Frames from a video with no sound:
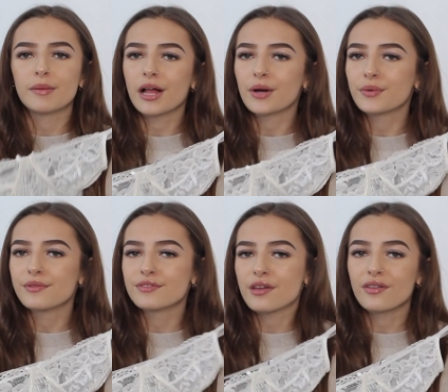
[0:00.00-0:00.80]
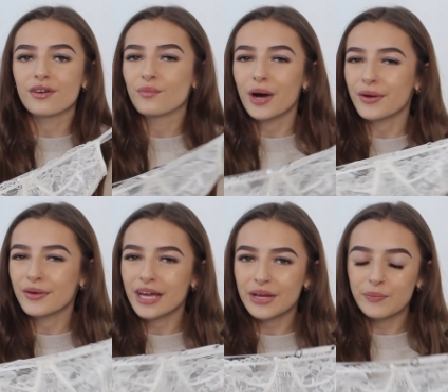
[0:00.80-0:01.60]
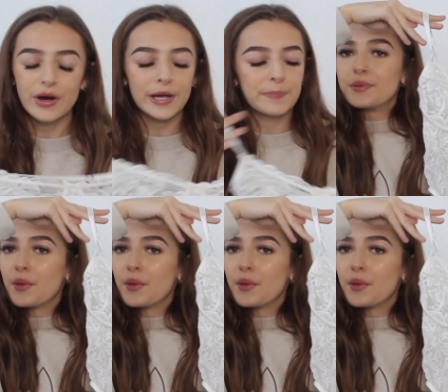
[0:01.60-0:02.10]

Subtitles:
my black one, so I thought, why not get it in white?